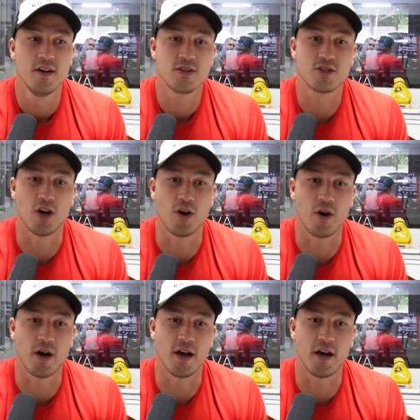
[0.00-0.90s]

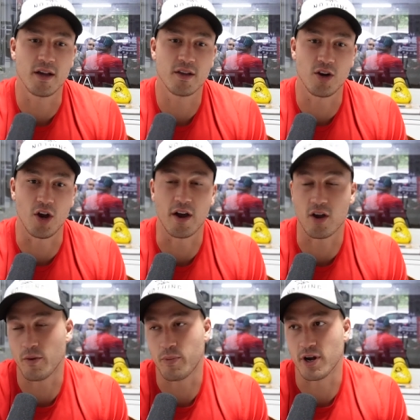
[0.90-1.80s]
So you know, I've
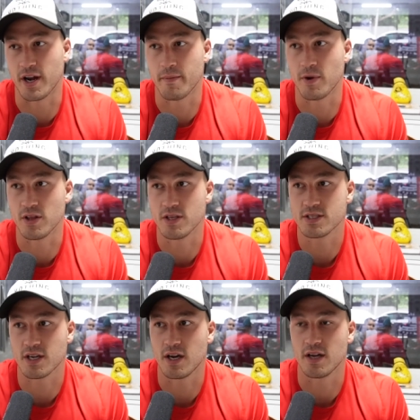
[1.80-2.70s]
got to put a number on this
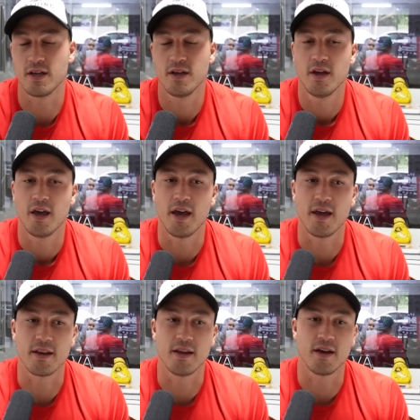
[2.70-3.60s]
guy,
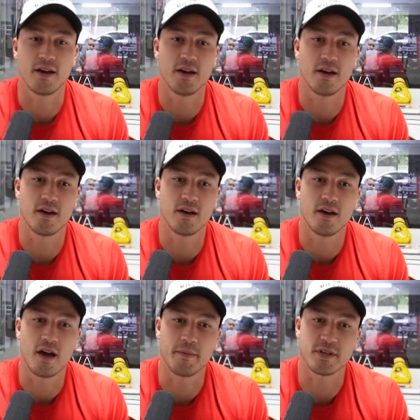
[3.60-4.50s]
and
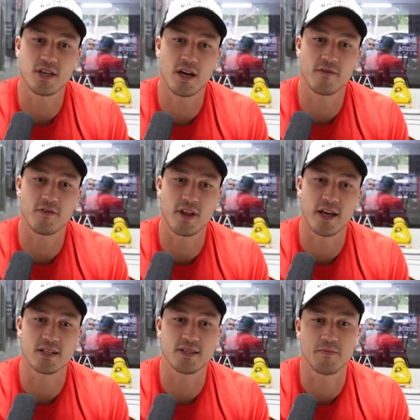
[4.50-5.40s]
I'm excited for
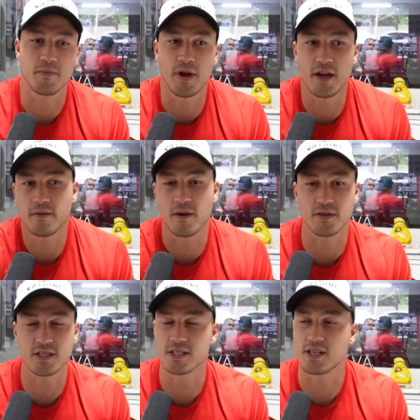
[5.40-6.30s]
that. I'm
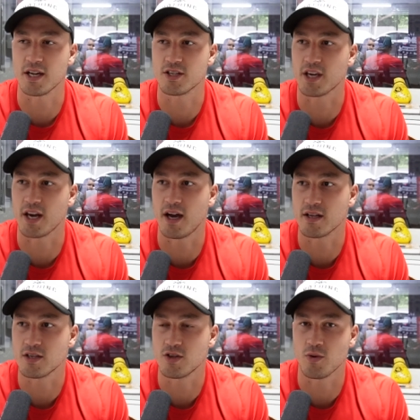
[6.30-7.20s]
just excited to get
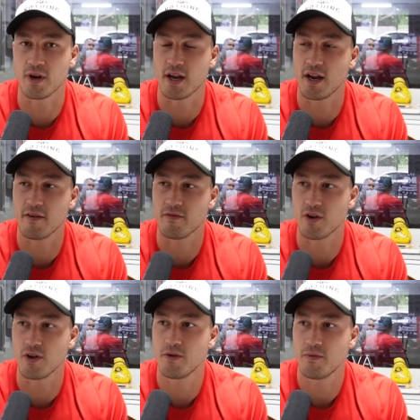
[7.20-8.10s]
out and do what I love, you
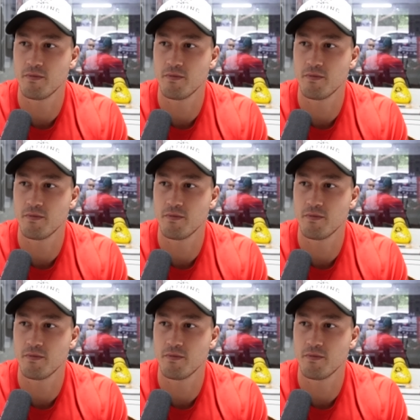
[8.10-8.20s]
know.